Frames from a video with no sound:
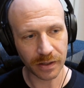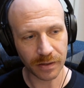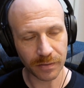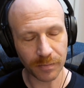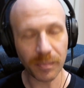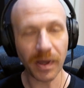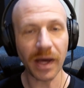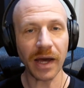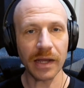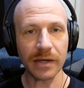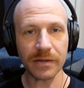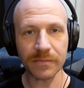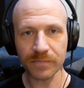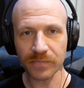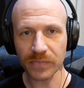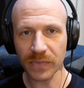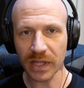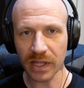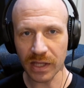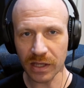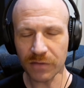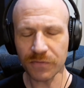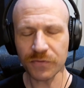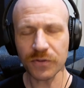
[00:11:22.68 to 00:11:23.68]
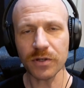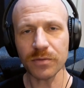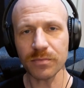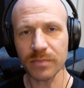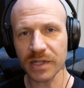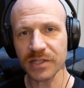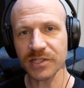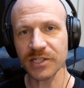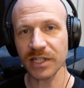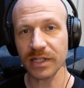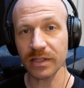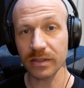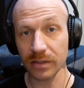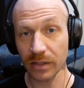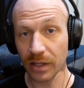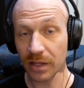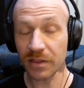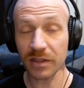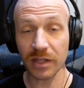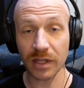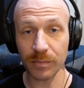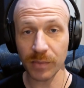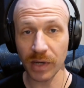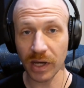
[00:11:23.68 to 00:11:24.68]
But if you're missing
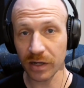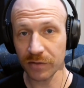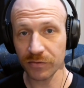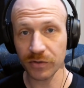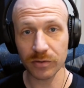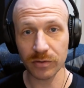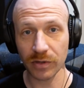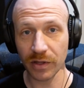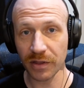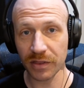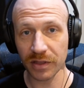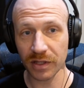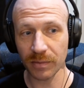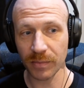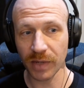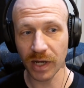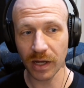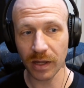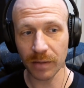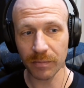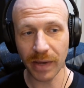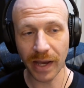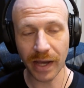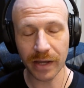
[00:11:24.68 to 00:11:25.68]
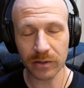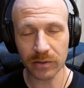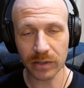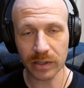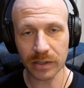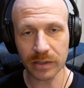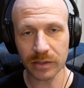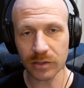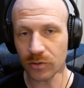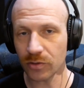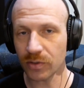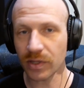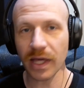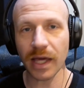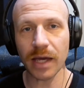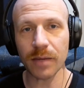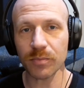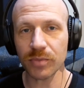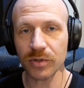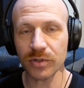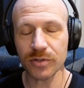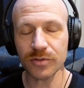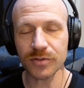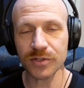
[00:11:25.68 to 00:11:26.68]
lithium out of your lithium-ion battery, you can't
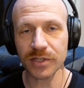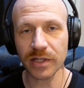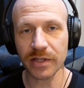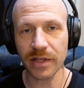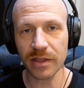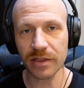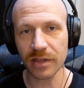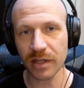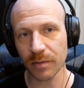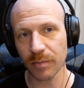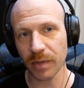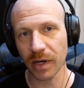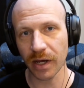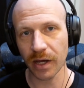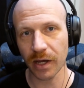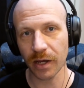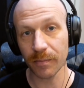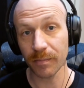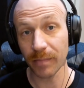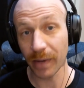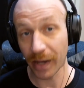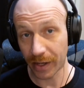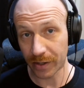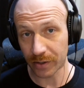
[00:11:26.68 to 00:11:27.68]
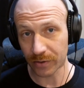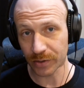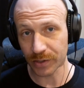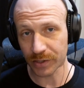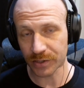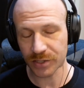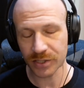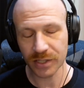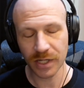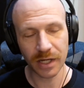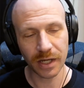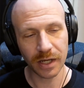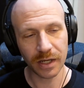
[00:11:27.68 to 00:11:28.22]
produce lithium-ion batteries.